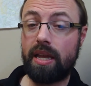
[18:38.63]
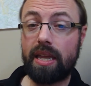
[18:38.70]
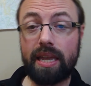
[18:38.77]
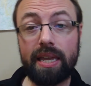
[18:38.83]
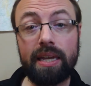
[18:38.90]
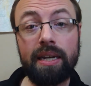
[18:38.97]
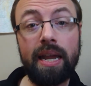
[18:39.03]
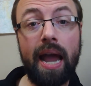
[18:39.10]

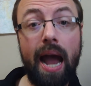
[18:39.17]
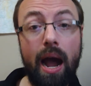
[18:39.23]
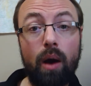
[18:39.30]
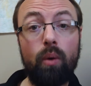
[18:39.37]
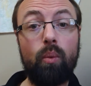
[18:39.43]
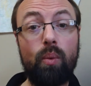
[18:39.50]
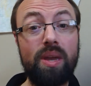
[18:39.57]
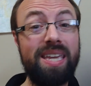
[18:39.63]
in how
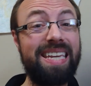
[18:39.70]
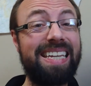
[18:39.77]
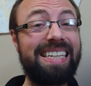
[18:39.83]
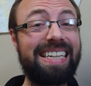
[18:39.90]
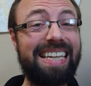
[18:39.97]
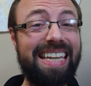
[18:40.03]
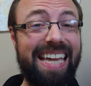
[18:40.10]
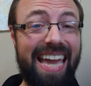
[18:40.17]
we
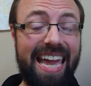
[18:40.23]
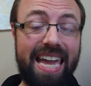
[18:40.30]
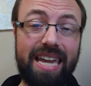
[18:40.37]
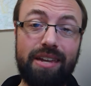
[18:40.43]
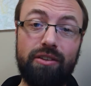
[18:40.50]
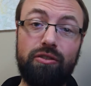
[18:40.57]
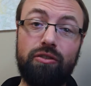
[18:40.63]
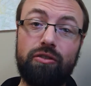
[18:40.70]

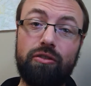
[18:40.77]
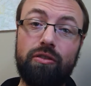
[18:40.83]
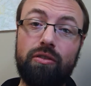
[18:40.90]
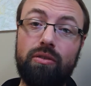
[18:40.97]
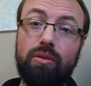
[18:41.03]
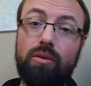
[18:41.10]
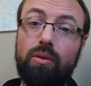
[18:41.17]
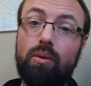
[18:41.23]
engage
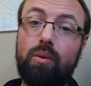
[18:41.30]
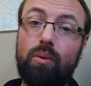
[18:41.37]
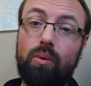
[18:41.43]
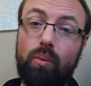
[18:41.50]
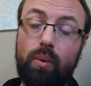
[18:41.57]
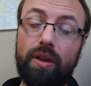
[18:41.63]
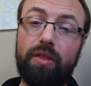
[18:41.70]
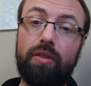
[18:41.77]

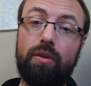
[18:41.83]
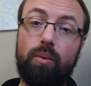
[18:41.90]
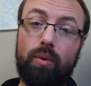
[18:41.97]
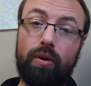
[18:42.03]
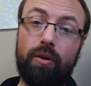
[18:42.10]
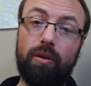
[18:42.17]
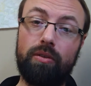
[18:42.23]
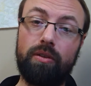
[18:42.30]
with the
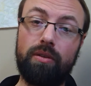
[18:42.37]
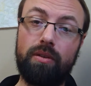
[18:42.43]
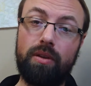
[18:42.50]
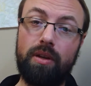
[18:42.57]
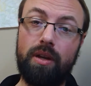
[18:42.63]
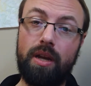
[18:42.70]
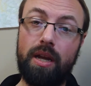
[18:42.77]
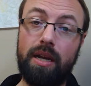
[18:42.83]
world.
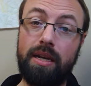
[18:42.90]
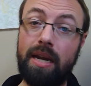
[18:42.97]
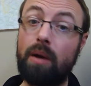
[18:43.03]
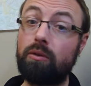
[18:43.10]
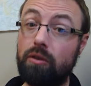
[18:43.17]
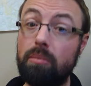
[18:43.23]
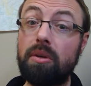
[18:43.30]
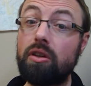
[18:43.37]
Now,
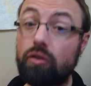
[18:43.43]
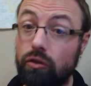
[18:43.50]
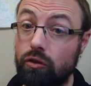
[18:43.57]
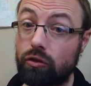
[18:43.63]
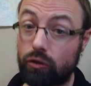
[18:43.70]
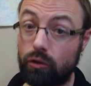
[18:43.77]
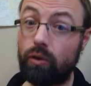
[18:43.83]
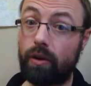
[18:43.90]
to be
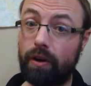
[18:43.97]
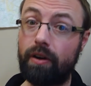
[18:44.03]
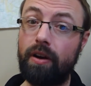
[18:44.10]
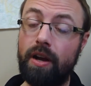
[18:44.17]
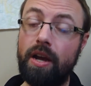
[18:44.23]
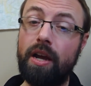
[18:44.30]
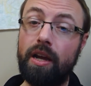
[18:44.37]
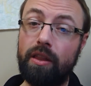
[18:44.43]
sure,
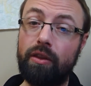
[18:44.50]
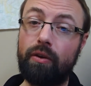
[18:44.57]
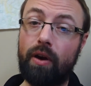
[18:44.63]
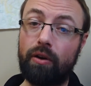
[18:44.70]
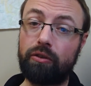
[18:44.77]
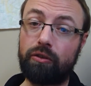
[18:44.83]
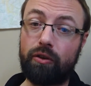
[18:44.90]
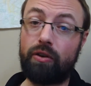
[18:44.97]
there
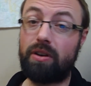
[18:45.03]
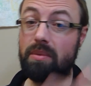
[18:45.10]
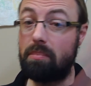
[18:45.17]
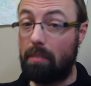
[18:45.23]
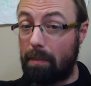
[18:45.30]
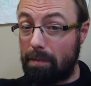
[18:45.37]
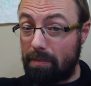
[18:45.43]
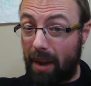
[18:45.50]
are
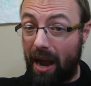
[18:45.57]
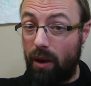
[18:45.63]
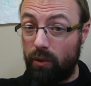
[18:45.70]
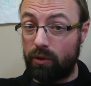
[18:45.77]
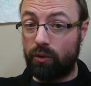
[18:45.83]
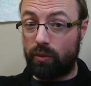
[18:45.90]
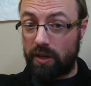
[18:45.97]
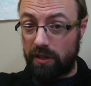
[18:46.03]
certain
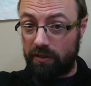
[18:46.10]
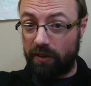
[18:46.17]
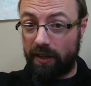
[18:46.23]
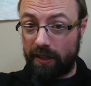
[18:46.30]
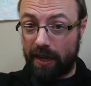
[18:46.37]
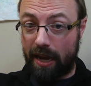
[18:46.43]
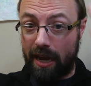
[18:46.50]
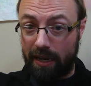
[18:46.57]
boundaries
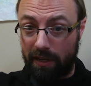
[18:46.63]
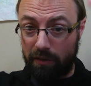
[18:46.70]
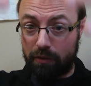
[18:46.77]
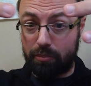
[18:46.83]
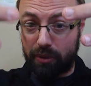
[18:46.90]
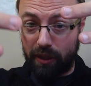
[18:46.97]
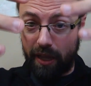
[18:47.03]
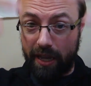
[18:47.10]
that God has
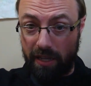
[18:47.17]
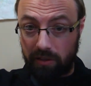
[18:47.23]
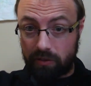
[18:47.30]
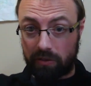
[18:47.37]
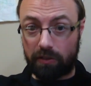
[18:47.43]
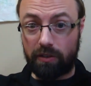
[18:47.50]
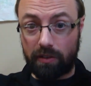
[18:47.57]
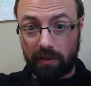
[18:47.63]

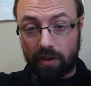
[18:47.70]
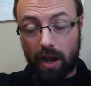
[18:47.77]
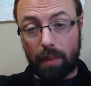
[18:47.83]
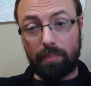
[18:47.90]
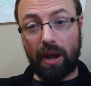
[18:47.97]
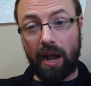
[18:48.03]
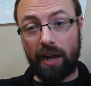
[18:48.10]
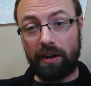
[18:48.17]
placed
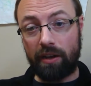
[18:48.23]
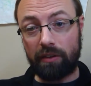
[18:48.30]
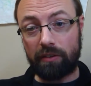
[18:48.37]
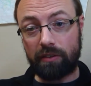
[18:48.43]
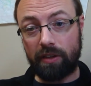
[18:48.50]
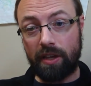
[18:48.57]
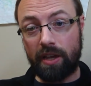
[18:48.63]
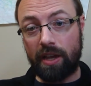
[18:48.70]
upon
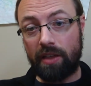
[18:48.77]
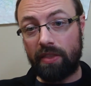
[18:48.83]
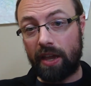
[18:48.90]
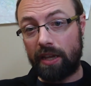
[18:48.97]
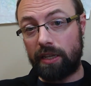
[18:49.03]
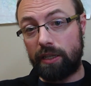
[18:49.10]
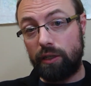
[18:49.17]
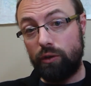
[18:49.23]
us
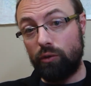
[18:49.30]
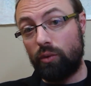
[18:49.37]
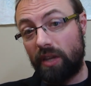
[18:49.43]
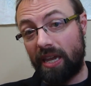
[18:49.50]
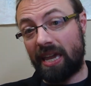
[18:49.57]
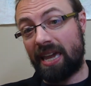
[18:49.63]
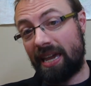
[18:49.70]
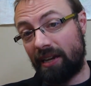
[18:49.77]
that you
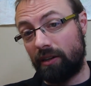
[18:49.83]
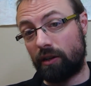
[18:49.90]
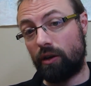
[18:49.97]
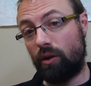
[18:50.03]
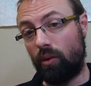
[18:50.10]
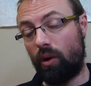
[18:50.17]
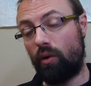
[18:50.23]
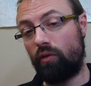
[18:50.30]
can't
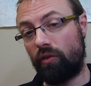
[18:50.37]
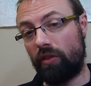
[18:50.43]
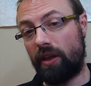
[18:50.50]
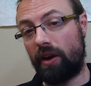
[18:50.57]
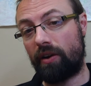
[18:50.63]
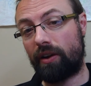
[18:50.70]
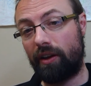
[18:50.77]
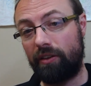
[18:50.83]
go over
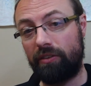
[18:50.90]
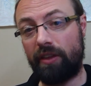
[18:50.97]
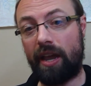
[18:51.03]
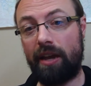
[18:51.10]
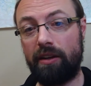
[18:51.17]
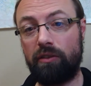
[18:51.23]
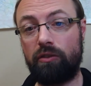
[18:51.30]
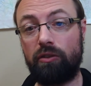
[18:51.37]
there because
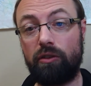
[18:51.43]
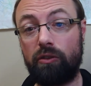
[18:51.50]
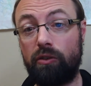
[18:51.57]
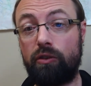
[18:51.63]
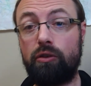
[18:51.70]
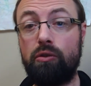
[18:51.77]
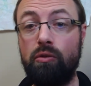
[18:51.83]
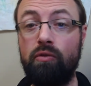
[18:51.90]
that is just
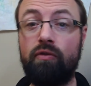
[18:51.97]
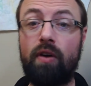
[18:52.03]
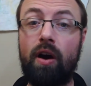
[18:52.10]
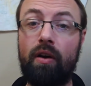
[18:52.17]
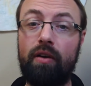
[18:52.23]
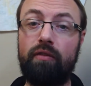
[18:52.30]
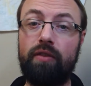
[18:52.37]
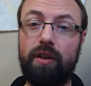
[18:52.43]
too
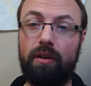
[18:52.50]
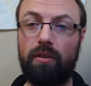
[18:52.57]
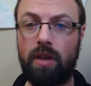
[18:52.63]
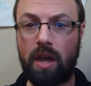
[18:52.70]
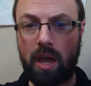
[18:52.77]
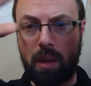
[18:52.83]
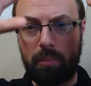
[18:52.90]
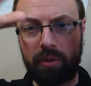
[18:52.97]
far afield.
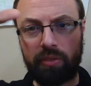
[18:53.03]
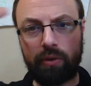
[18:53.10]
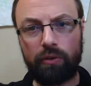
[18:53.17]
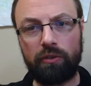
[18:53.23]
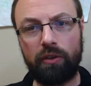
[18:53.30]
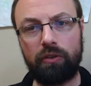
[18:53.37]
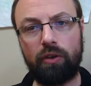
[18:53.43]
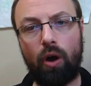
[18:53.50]
But there's
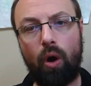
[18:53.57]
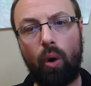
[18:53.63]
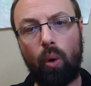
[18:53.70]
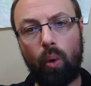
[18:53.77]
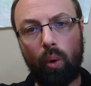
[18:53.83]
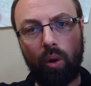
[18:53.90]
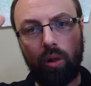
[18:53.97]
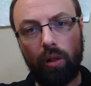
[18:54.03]
this
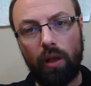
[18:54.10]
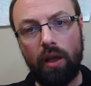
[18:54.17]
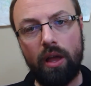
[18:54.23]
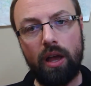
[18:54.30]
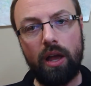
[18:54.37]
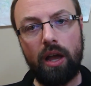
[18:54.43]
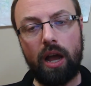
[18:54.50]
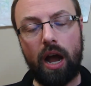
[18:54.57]
whole
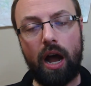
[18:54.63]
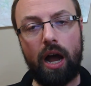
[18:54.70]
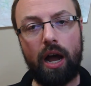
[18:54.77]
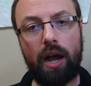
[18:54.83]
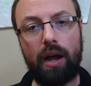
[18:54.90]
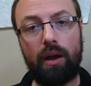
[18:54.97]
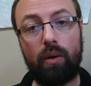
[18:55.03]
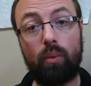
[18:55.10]

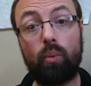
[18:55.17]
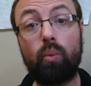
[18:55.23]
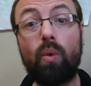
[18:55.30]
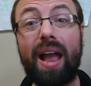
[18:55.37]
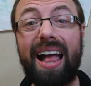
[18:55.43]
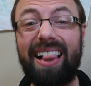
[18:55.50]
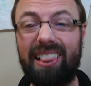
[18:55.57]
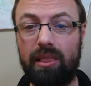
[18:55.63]

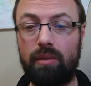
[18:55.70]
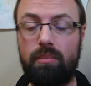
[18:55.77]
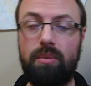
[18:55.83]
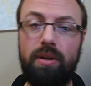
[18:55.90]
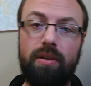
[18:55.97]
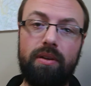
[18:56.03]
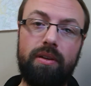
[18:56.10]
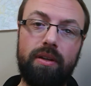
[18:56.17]

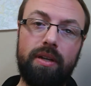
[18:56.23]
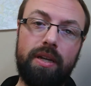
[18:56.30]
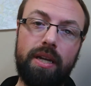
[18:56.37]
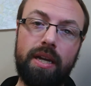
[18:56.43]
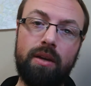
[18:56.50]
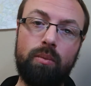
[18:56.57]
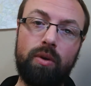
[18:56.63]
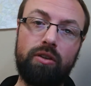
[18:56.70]
realm
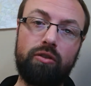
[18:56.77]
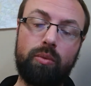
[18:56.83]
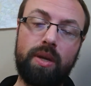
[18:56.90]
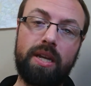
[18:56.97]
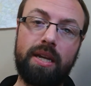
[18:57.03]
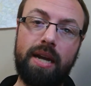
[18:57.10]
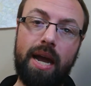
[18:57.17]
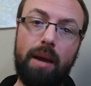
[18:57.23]
in which we
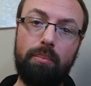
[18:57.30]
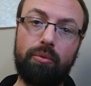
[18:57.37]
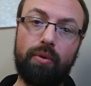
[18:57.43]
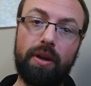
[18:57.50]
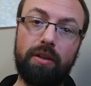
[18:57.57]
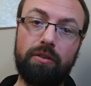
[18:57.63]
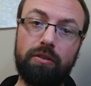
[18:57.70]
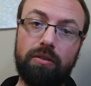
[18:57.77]
can
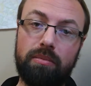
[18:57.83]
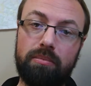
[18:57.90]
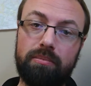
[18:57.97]
operate.